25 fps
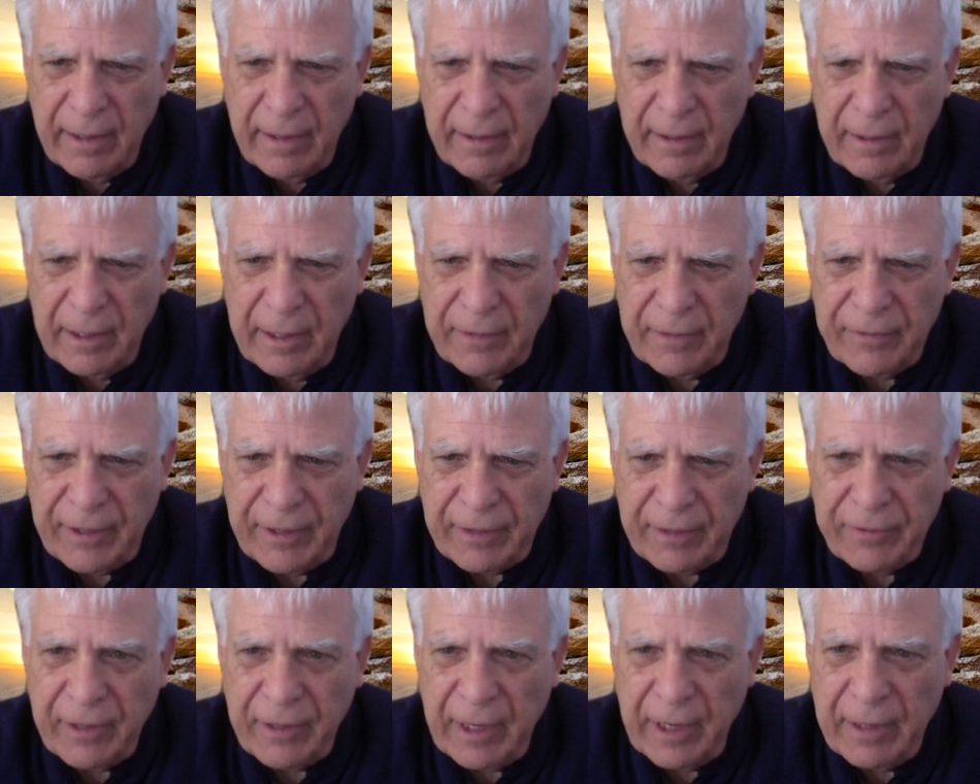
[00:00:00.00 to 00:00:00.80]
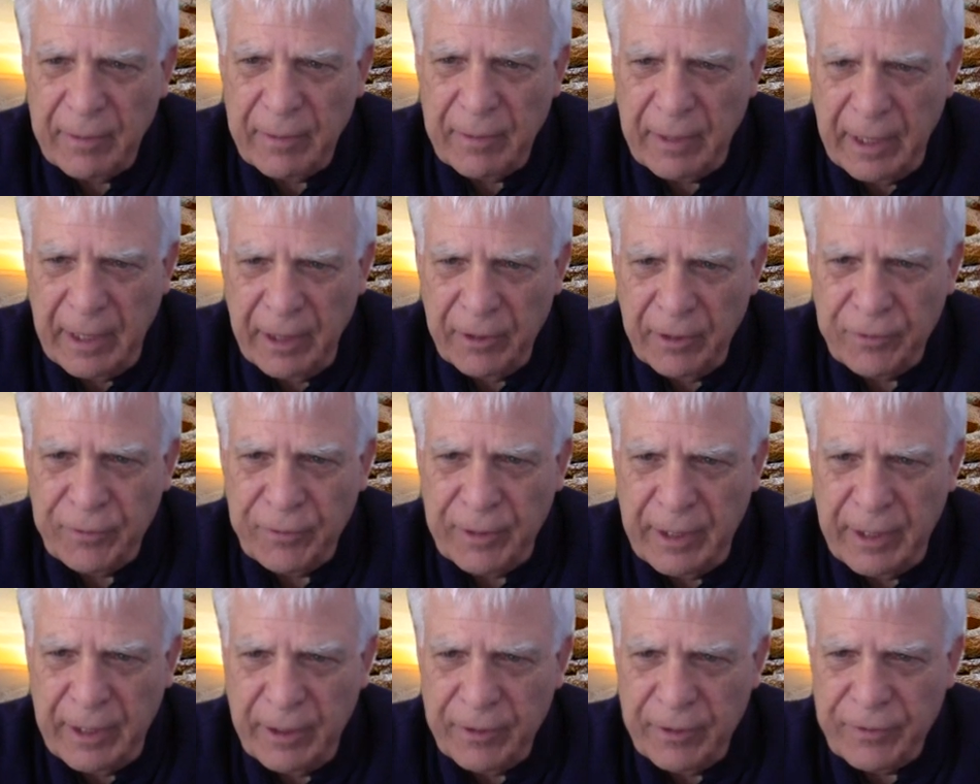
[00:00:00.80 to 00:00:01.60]
says,
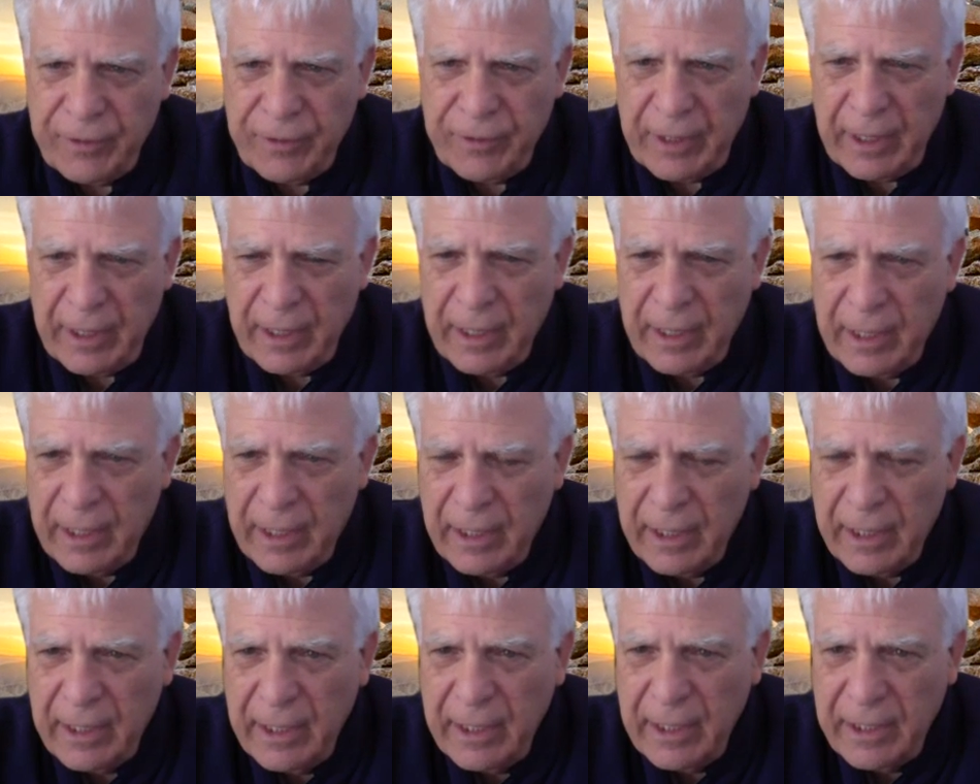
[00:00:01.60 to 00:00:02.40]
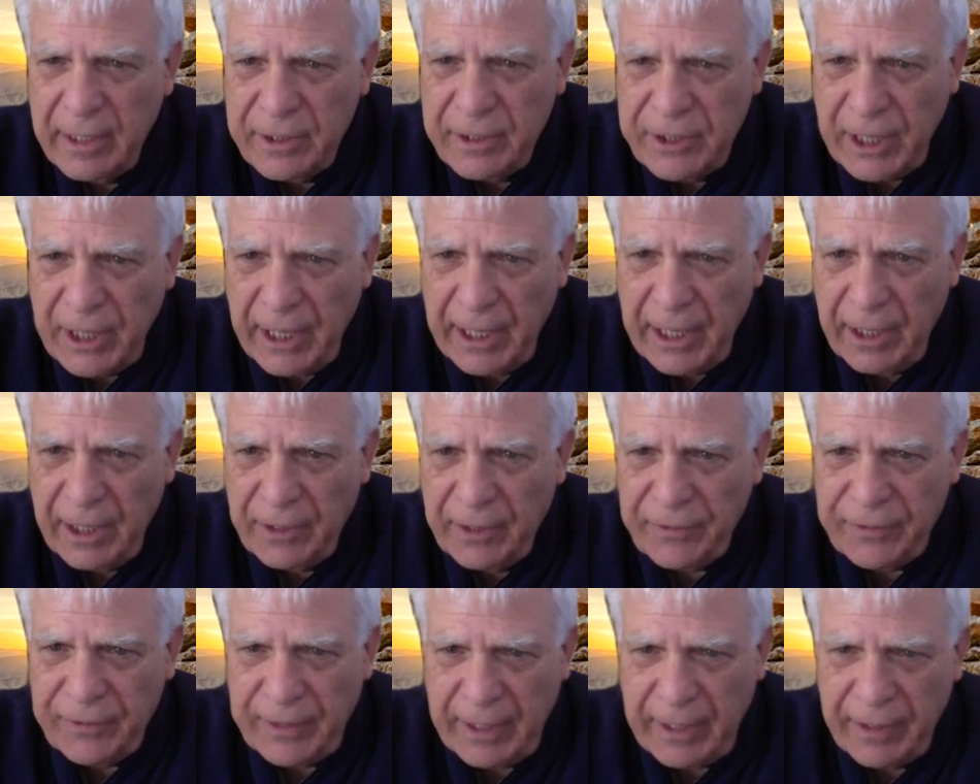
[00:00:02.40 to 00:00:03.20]
here's
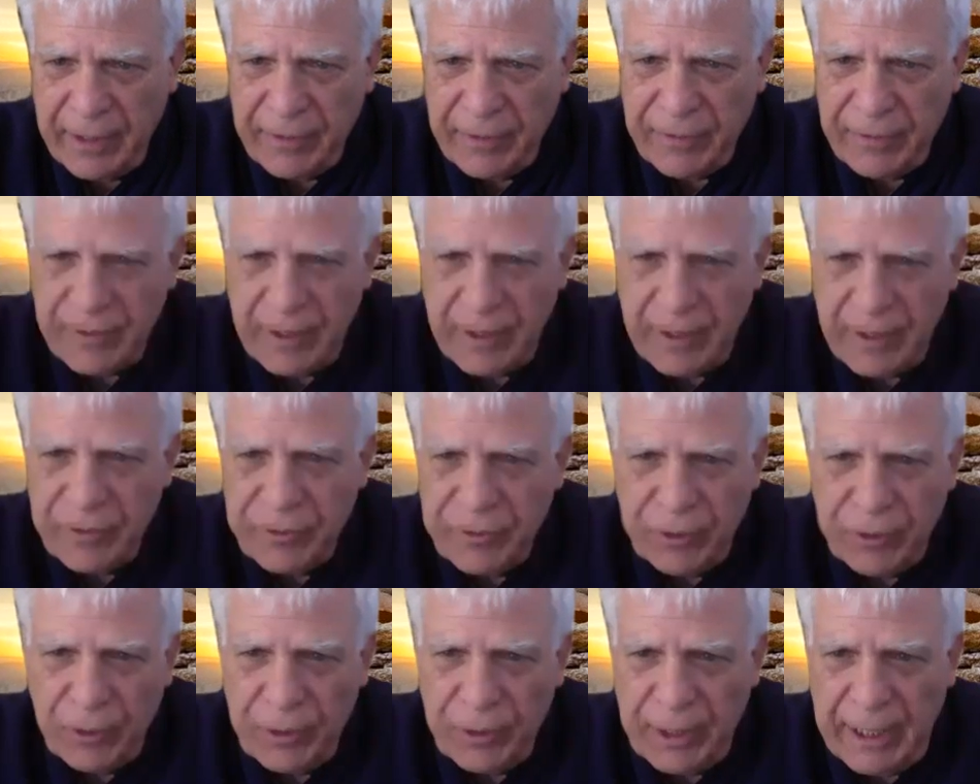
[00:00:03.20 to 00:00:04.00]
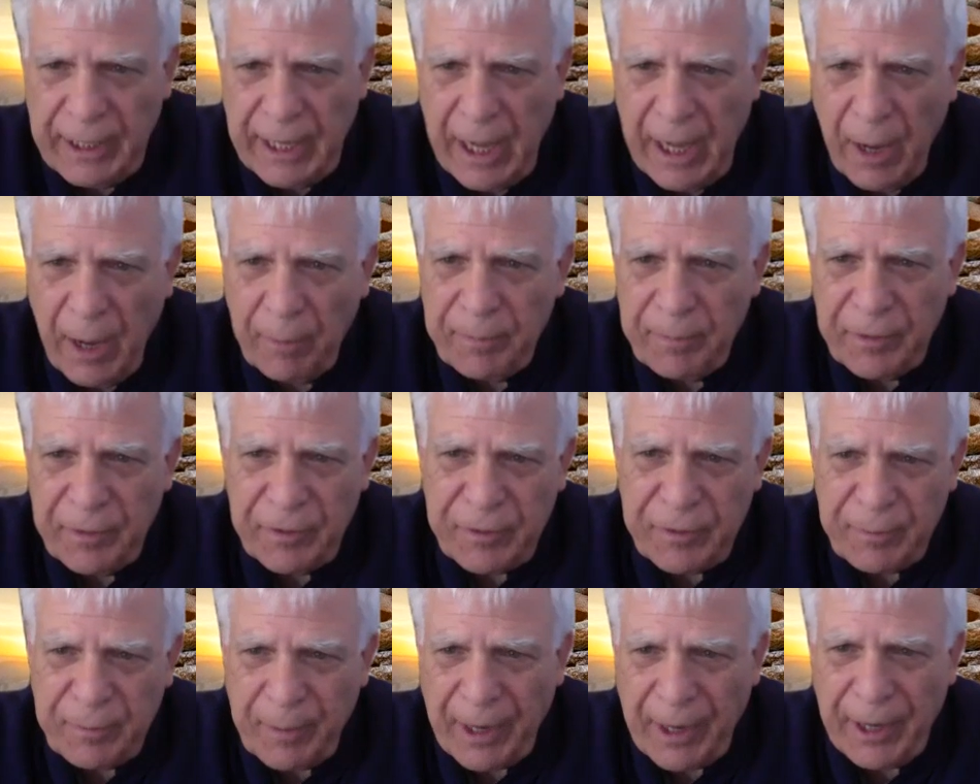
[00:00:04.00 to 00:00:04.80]
Jael says, Julie helped
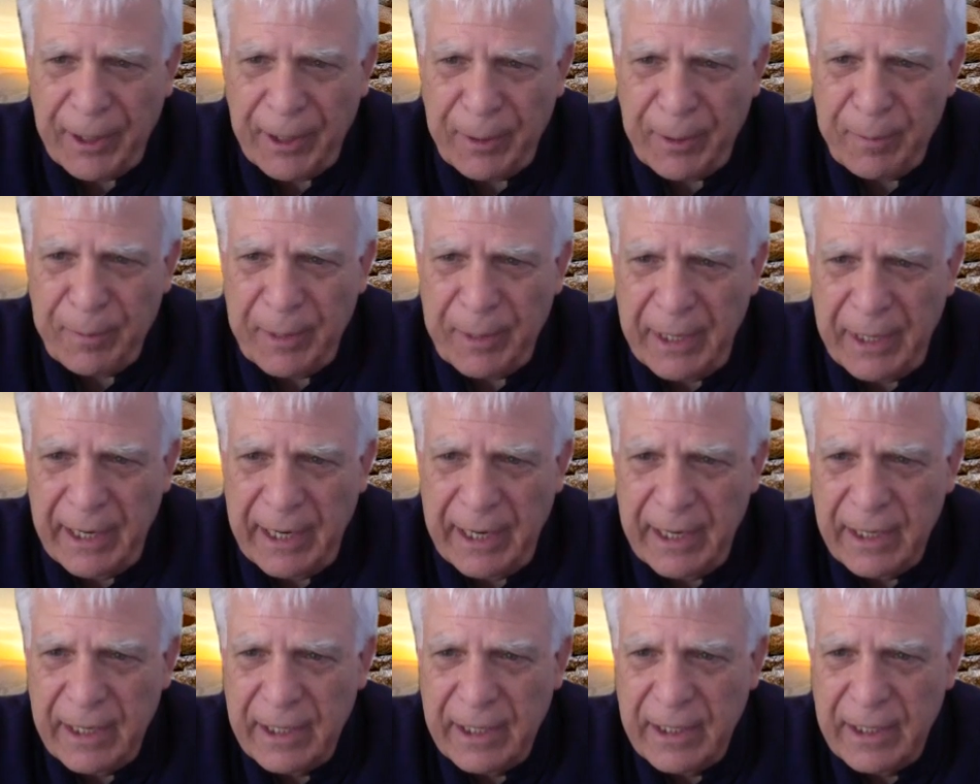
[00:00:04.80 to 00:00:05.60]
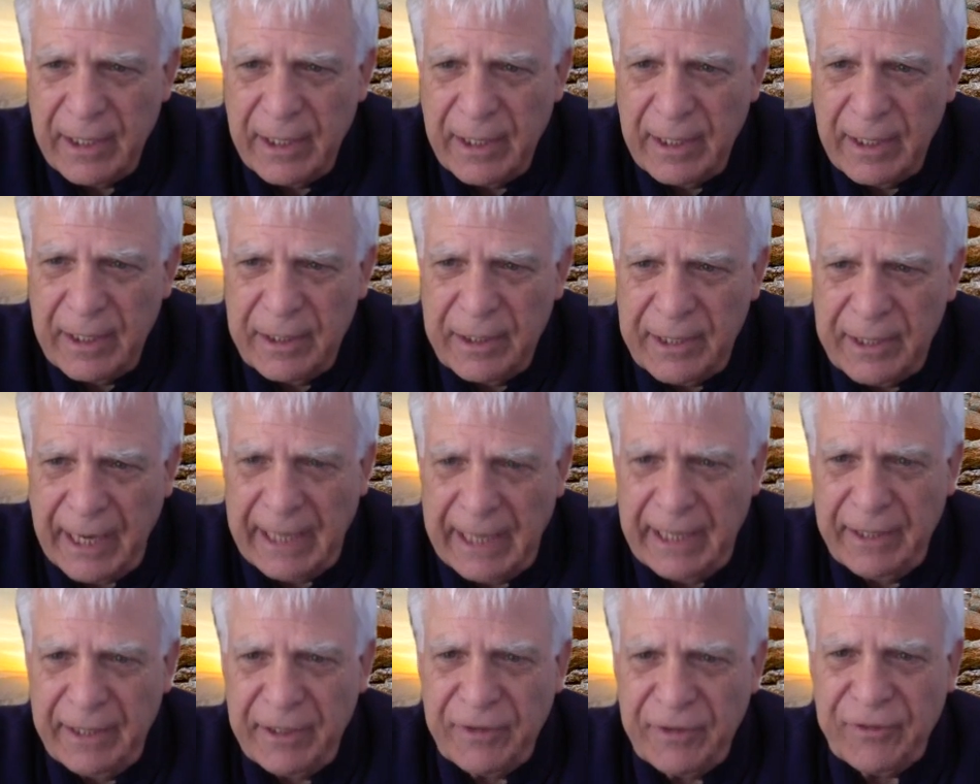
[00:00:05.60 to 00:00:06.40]
inspire me
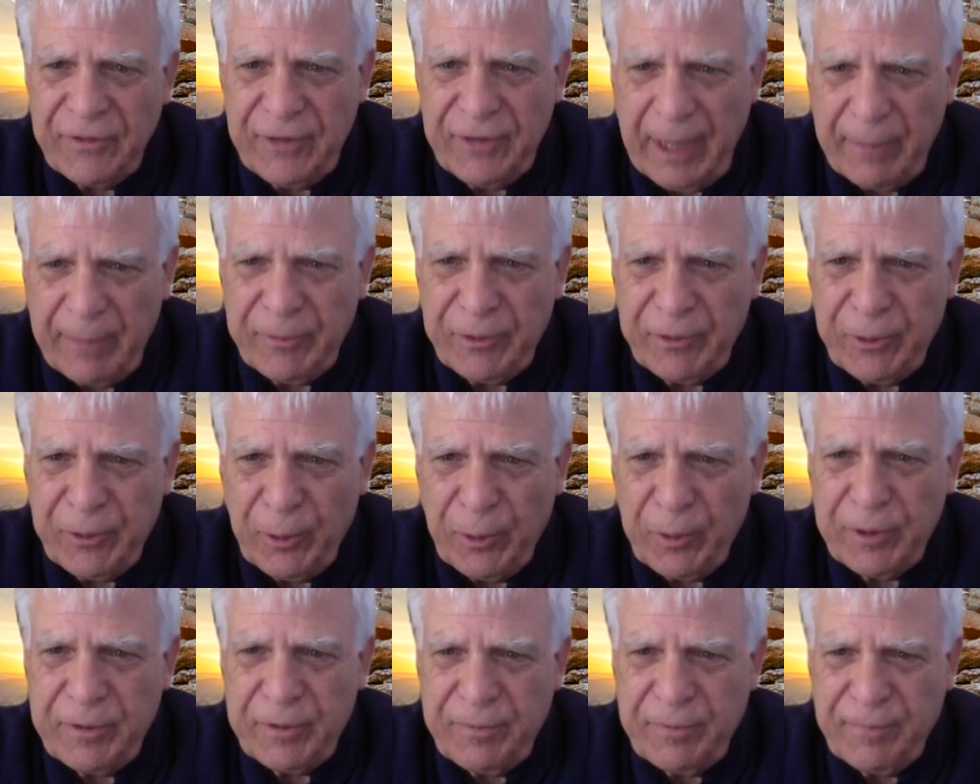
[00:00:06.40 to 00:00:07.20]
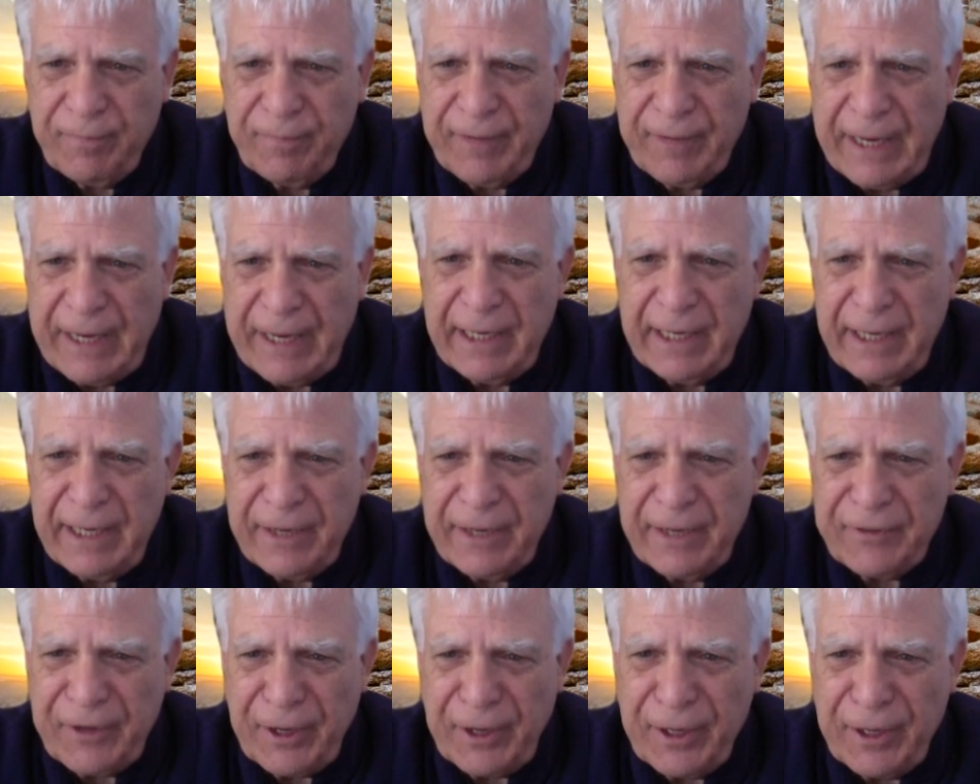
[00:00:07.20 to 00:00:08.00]
taking the steps towards
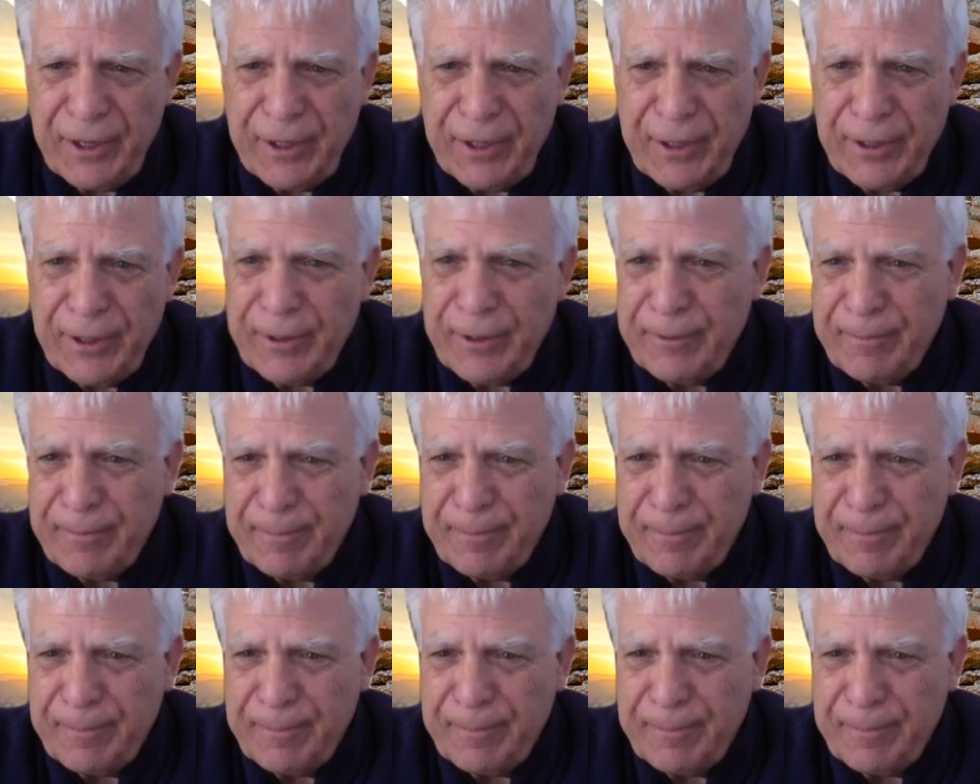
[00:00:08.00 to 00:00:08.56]
veganism.